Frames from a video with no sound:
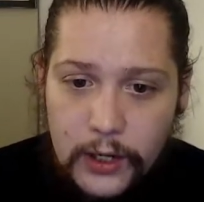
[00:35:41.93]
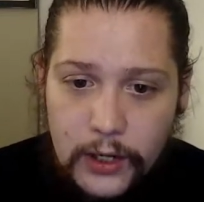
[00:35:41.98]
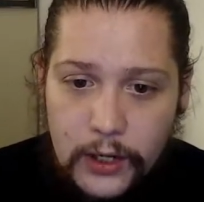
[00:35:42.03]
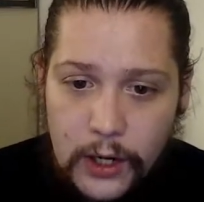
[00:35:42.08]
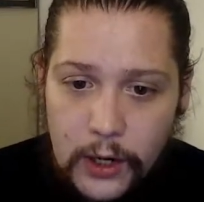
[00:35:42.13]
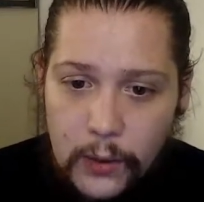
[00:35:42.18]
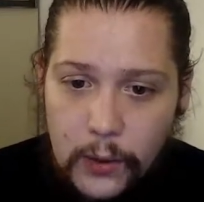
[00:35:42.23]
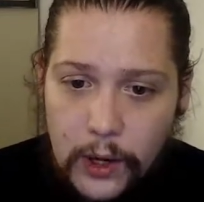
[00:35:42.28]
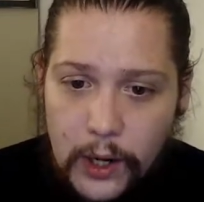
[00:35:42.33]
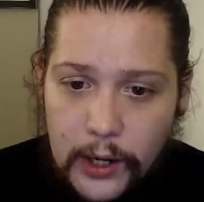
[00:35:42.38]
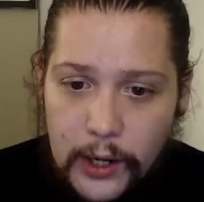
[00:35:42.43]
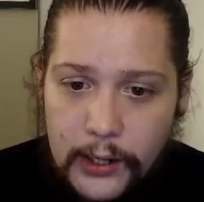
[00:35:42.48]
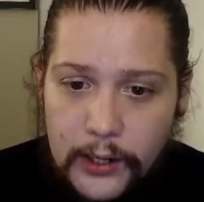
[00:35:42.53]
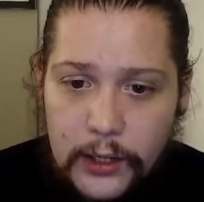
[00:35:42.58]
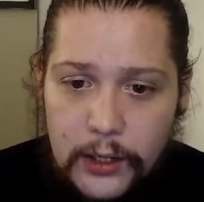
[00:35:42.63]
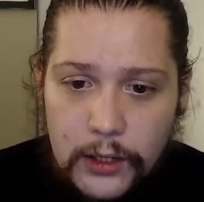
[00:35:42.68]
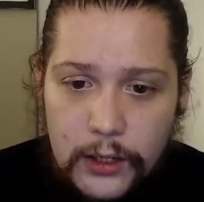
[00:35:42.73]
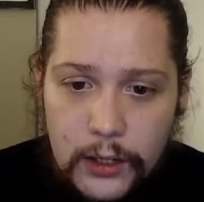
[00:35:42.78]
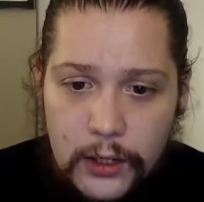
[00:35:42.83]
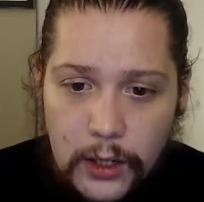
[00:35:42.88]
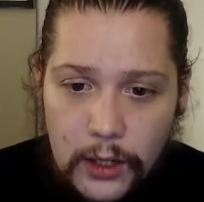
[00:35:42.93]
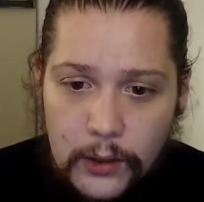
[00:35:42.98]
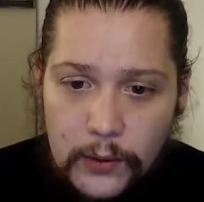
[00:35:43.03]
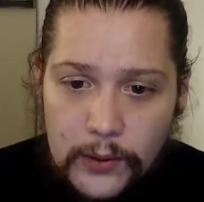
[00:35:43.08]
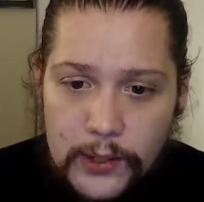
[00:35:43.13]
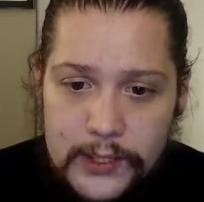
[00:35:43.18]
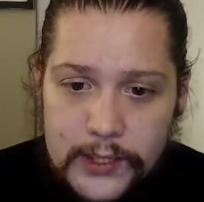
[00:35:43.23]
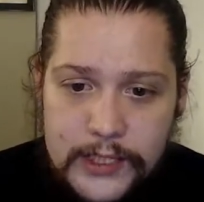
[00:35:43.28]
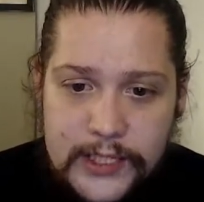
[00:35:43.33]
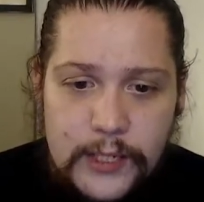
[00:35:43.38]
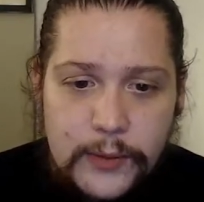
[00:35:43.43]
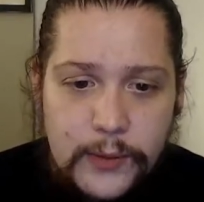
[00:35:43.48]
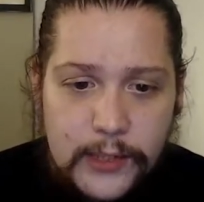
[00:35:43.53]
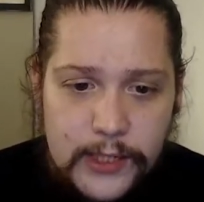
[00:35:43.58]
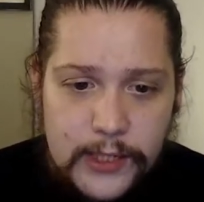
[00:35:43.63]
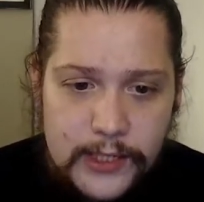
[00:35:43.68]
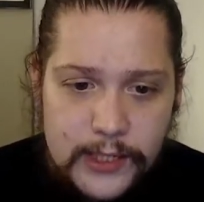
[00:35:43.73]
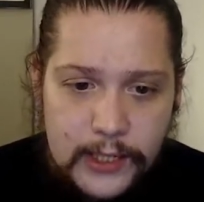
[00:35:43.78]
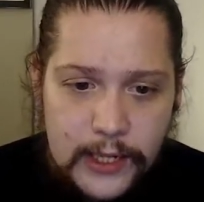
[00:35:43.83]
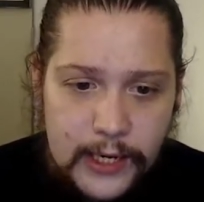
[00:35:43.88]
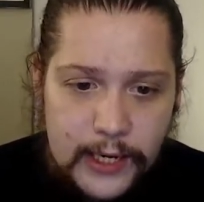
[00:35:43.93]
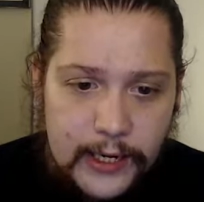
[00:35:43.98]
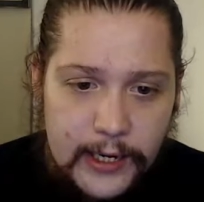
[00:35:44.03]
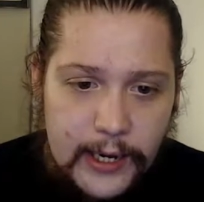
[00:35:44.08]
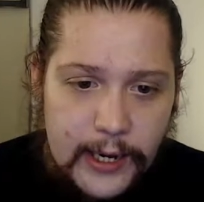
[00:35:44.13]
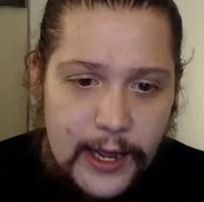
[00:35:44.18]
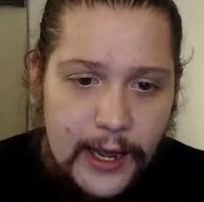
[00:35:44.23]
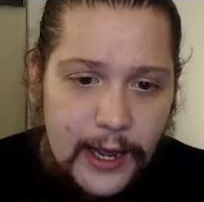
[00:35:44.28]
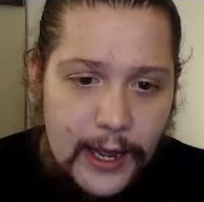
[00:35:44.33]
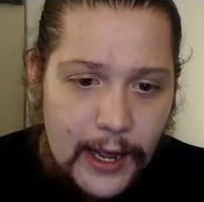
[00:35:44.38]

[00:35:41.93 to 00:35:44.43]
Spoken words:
Go on, go, and see what it's like.